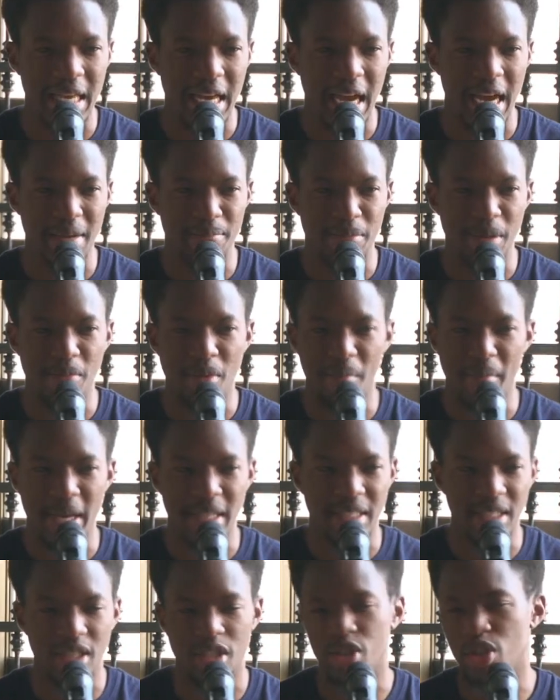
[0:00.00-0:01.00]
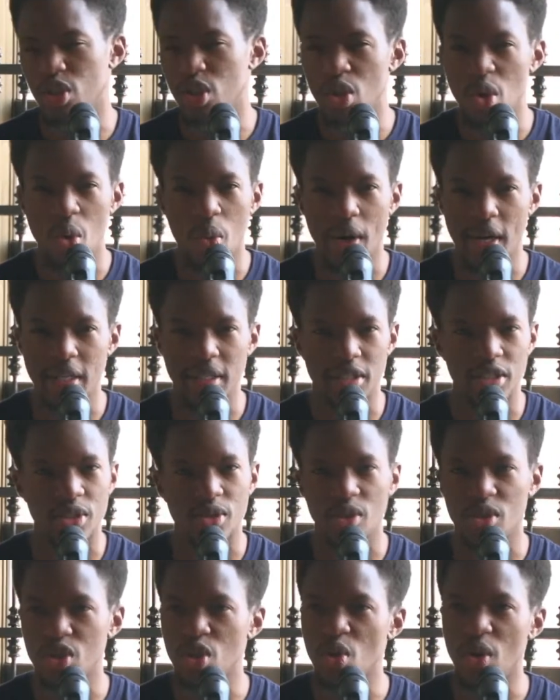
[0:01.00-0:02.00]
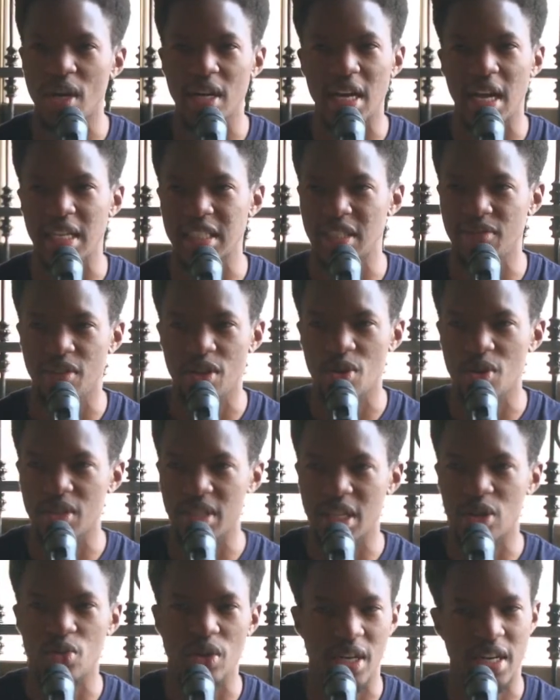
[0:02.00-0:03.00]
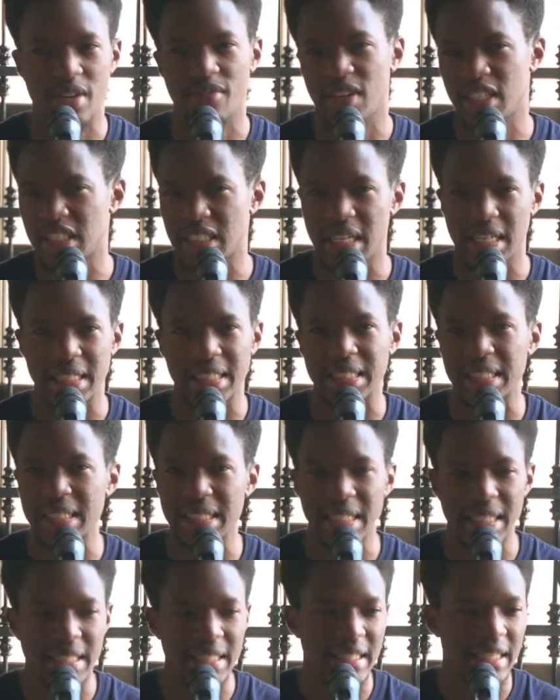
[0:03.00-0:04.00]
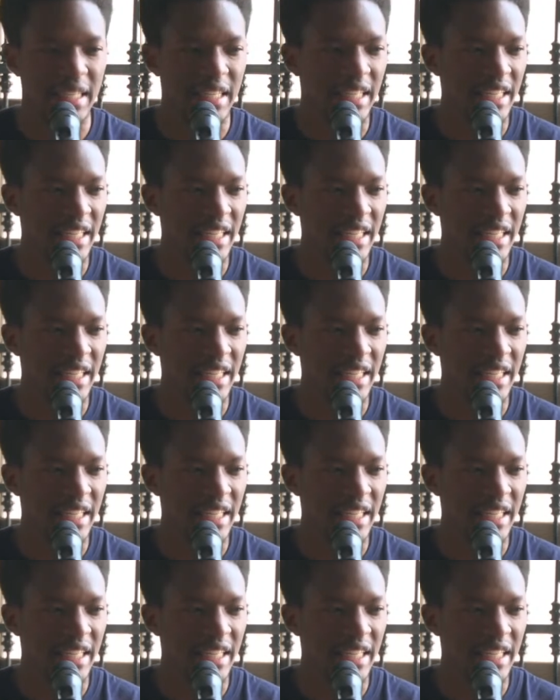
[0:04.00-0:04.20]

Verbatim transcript: and people might tell you you know what you know no one has ever gone that way and ever succeeded